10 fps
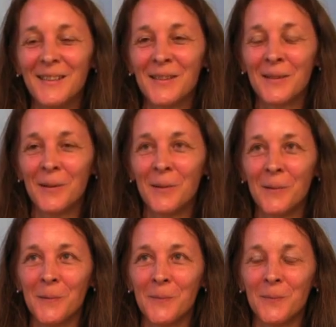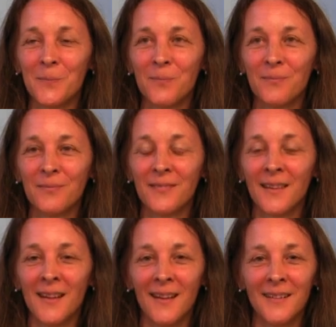So,
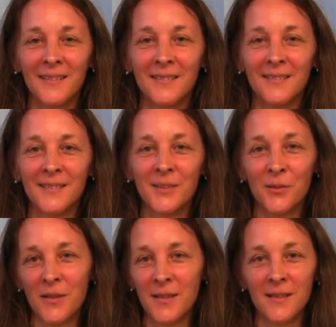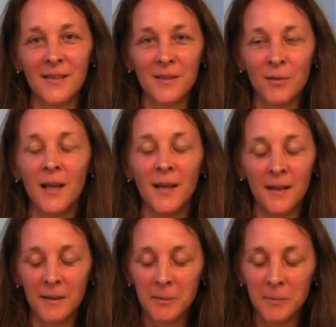yeah. So this is
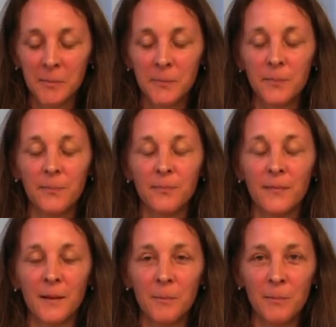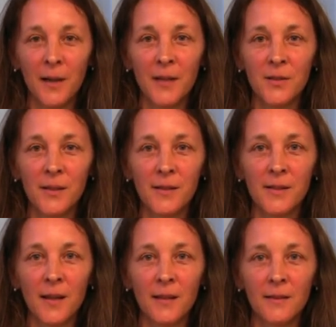really
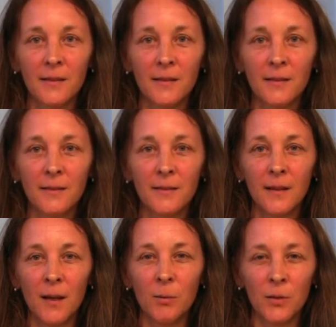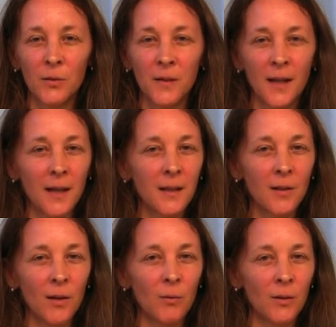precious, and I want to thank
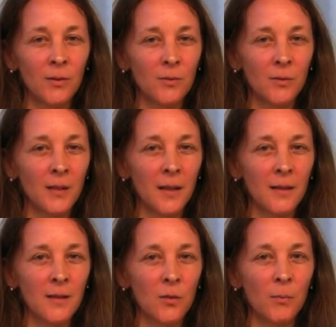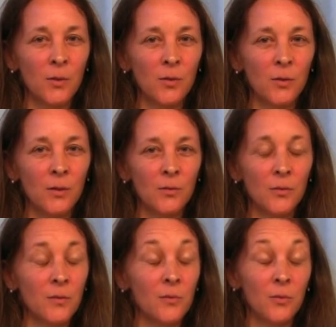you. I wanted to take this opportunity
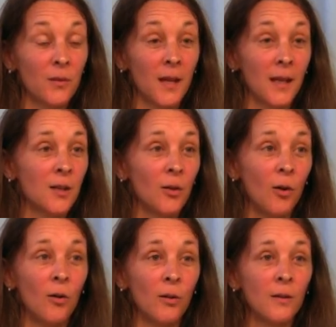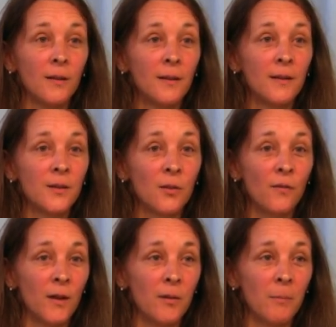to, to thank you all so
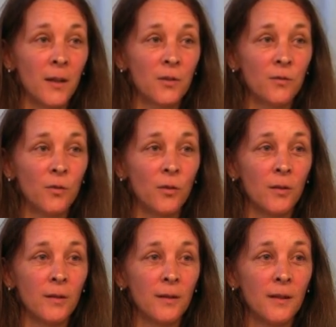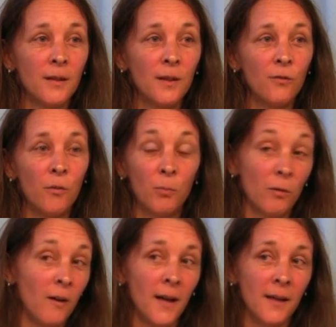very much for for
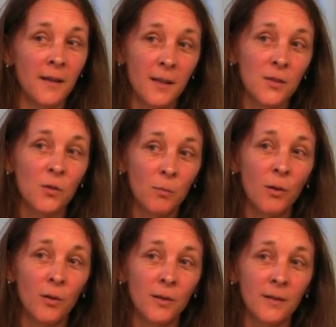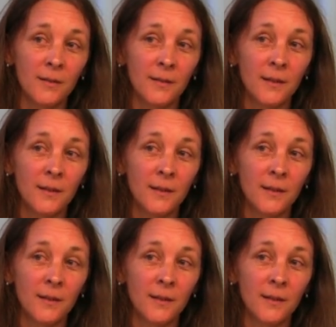providing this support,